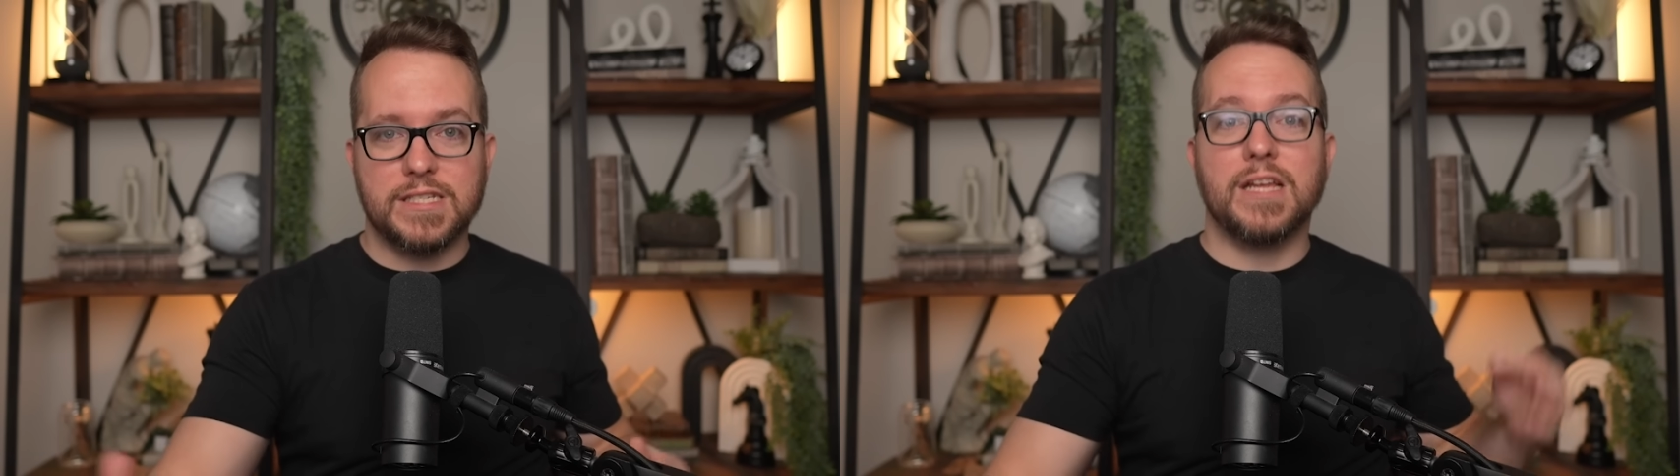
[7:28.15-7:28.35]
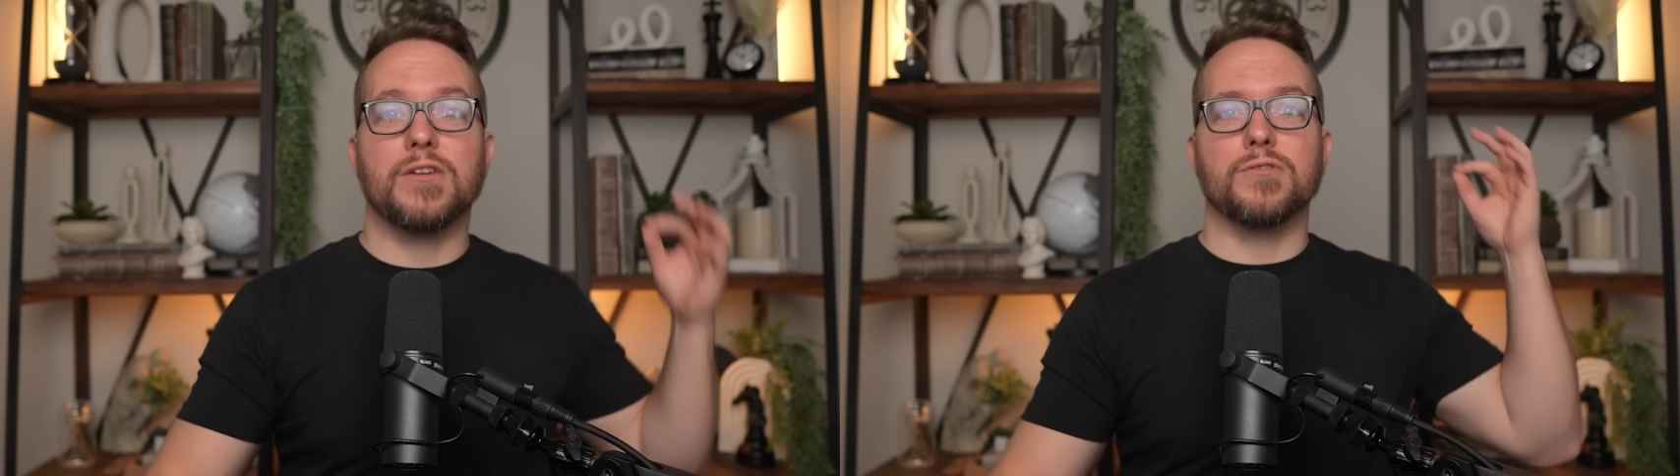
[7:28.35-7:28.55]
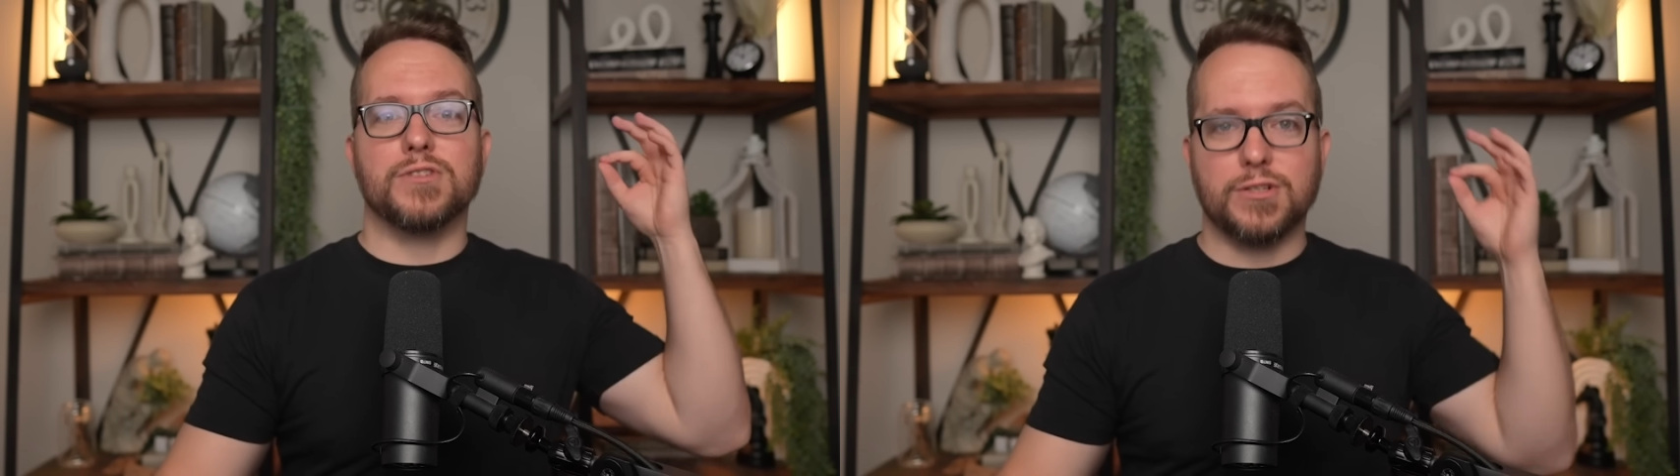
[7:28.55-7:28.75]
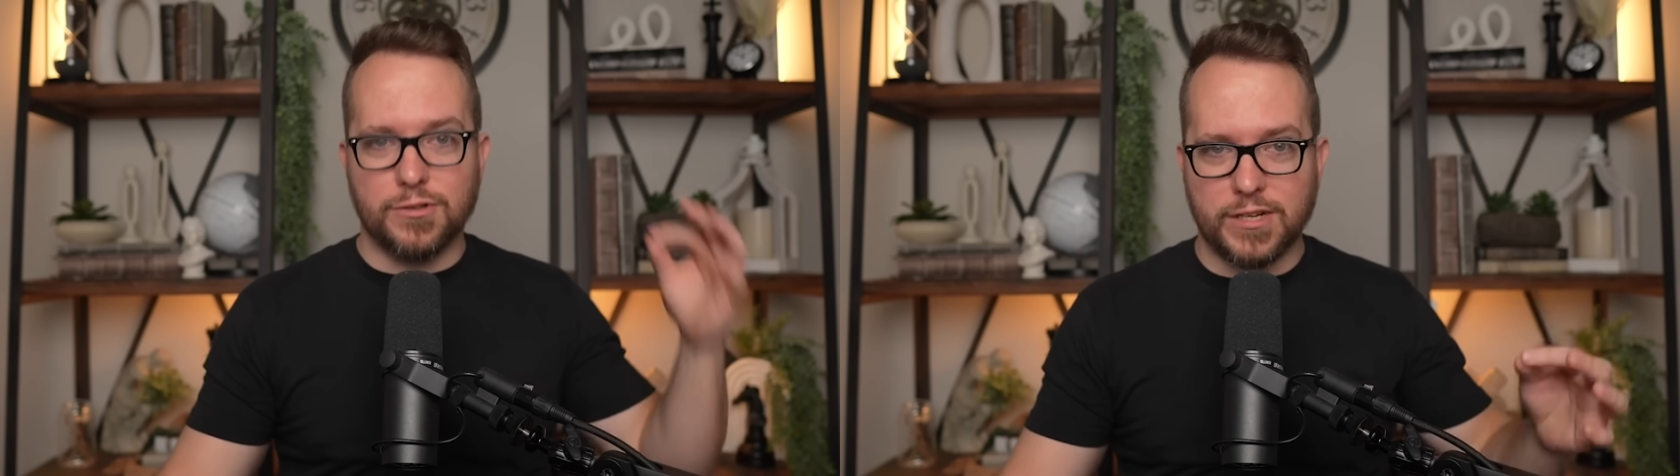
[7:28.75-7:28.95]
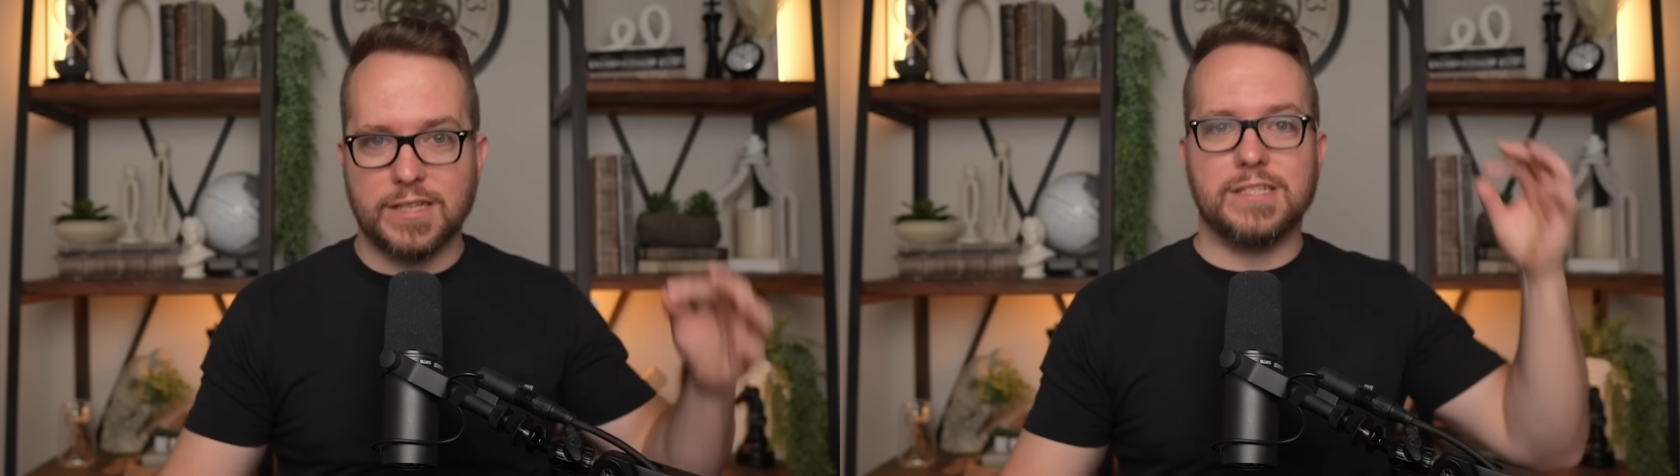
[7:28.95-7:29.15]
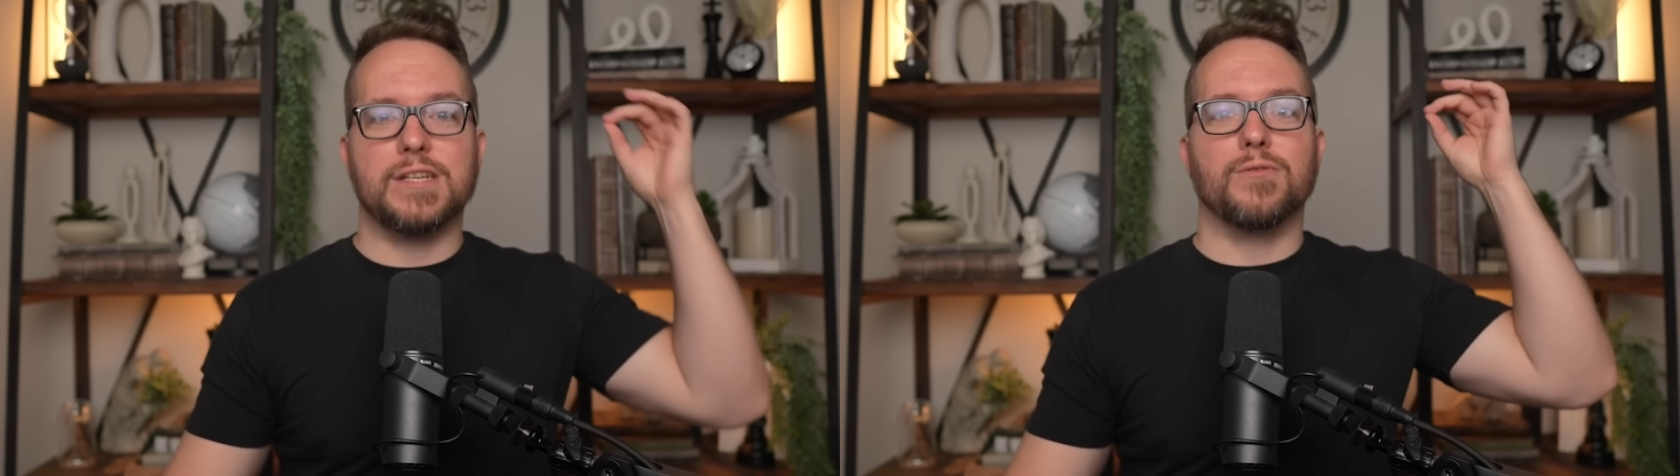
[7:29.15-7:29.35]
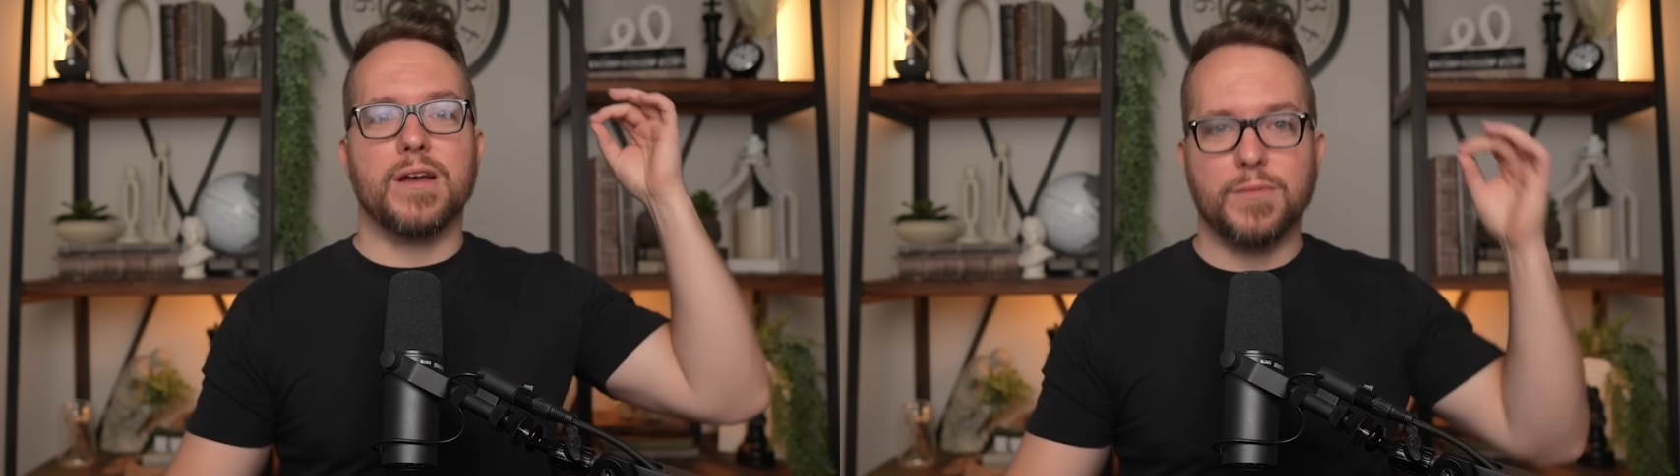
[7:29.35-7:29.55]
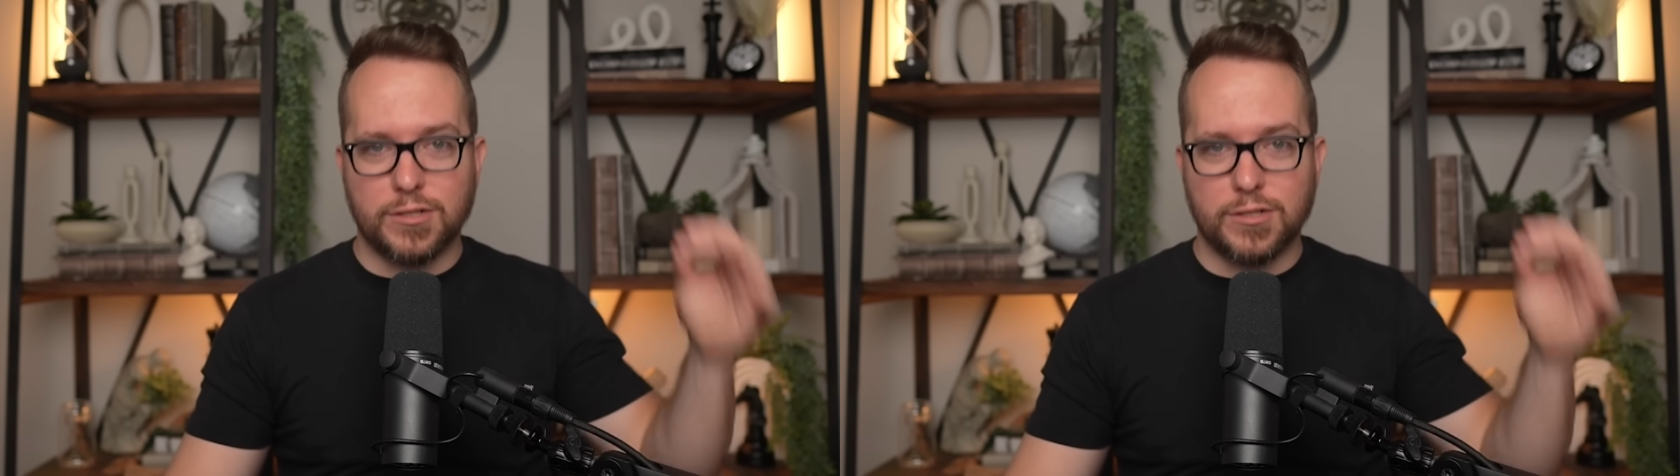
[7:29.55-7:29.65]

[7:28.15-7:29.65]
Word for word: senators, including Lindsey Graham,